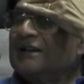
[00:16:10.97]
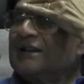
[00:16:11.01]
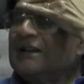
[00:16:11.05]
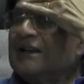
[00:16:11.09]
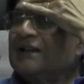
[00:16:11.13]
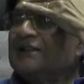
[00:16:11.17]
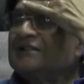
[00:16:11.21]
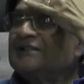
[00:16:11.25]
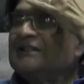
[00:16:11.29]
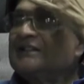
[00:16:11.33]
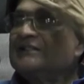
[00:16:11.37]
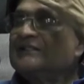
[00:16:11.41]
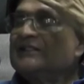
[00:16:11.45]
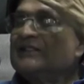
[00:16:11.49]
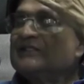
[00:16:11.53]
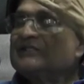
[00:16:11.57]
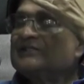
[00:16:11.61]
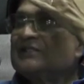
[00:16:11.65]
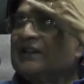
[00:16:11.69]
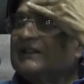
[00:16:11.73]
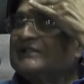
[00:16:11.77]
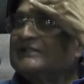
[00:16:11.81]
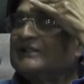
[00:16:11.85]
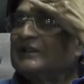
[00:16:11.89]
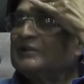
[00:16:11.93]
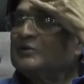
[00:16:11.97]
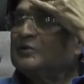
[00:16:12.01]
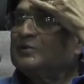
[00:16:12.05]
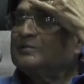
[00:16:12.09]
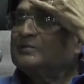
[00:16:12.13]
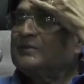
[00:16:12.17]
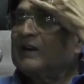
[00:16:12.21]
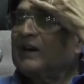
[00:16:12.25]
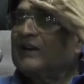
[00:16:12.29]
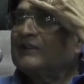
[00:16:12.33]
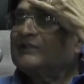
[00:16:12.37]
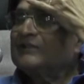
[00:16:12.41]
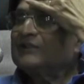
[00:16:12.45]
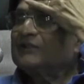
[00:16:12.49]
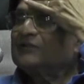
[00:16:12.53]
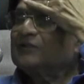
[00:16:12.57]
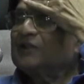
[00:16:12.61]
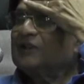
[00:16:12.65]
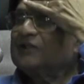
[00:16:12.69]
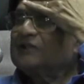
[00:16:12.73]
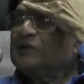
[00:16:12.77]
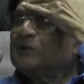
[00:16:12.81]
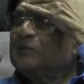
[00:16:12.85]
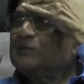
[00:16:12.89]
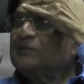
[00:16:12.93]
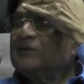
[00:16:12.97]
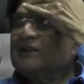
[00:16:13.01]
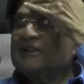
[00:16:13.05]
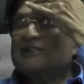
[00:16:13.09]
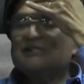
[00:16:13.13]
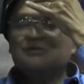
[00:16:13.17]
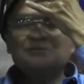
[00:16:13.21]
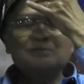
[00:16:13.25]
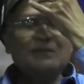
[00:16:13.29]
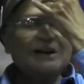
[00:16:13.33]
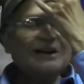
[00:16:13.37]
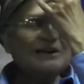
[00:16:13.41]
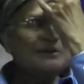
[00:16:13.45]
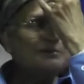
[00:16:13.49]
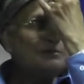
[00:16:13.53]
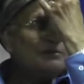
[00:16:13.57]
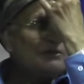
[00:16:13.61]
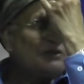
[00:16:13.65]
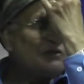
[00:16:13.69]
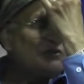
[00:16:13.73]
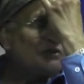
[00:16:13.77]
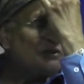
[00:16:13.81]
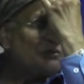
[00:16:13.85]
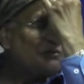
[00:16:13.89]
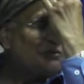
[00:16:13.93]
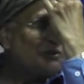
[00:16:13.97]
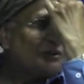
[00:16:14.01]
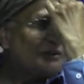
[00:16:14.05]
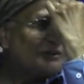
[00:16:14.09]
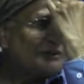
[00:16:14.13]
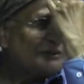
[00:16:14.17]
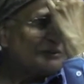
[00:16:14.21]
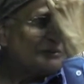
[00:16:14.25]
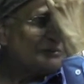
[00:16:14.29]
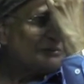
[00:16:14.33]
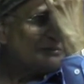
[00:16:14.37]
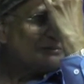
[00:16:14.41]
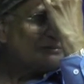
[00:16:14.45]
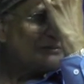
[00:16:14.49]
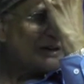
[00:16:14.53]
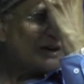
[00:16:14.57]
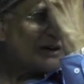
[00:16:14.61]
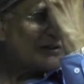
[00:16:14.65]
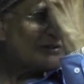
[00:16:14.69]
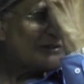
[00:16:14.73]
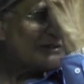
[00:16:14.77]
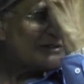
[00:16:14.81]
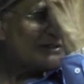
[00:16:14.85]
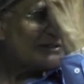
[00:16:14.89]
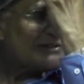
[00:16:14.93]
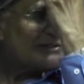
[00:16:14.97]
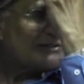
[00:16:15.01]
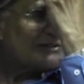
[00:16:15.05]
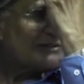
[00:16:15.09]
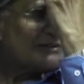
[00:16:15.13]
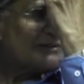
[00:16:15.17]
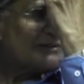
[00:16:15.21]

And then the sandalwood powder got replaced by beautiful powders,